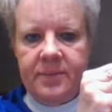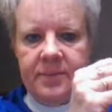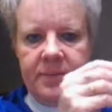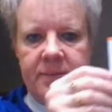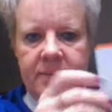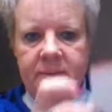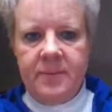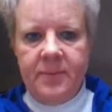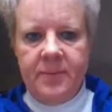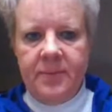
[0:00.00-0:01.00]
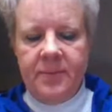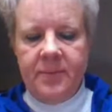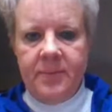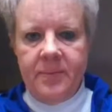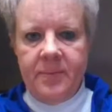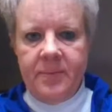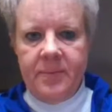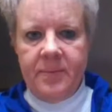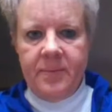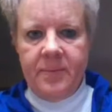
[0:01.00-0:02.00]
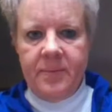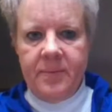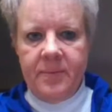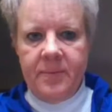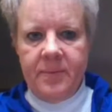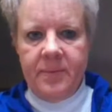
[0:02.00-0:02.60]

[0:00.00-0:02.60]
No one is speaking in this clip.